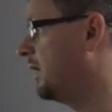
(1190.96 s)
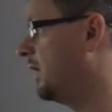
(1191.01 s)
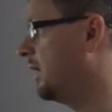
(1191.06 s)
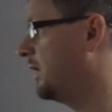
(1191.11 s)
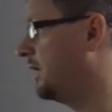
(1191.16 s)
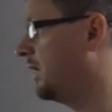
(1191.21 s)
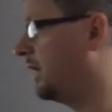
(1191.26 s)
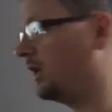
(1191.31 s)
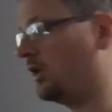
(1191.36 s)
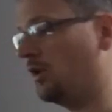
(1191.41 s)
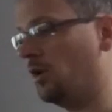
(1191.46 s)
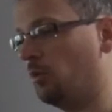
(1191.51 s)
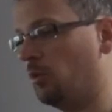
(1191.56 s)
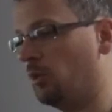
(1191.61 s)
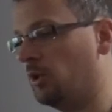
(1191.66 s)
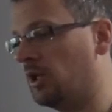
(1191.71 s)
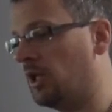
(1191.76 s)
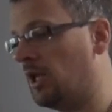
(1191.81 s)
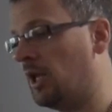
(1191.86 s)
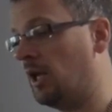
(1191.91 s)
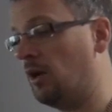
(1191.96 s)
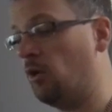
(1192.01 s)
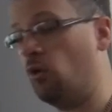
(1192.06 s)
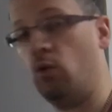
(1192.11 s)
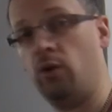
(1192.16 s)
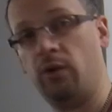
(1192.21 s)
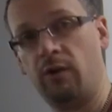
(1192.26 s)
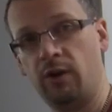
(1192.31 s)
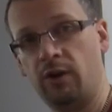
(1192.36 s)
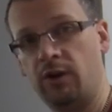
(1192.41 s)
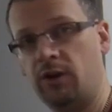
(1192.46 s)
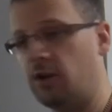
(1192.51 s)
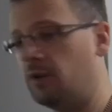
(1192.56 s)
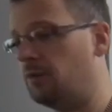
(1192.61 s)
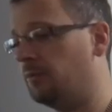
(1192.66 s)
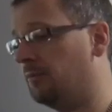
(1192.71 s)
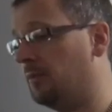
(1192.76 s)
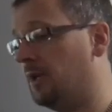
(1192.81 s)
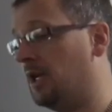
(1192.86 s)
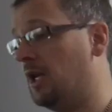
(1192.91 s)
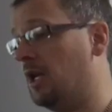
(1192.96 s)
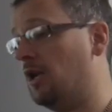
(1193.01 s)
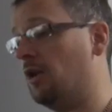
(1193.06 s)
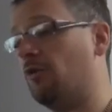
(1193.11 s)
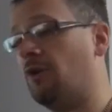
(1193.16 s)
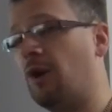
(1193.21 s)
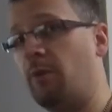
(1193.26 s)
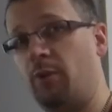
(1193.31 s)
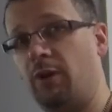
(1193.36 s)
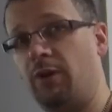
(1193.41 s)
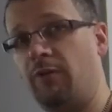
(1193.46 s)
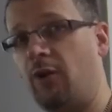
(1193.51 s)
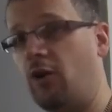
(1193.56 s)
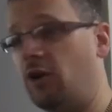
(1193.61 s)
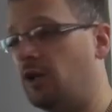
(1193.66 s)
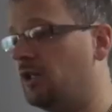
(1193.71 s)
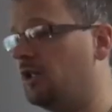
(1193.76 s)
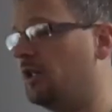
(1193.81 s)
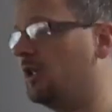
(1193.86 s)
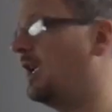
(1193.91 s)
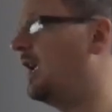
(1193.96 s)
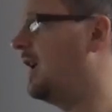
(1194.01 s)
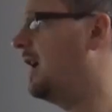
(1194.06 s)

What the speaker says: see there's 6 numbers there. All you've got to do, grab your device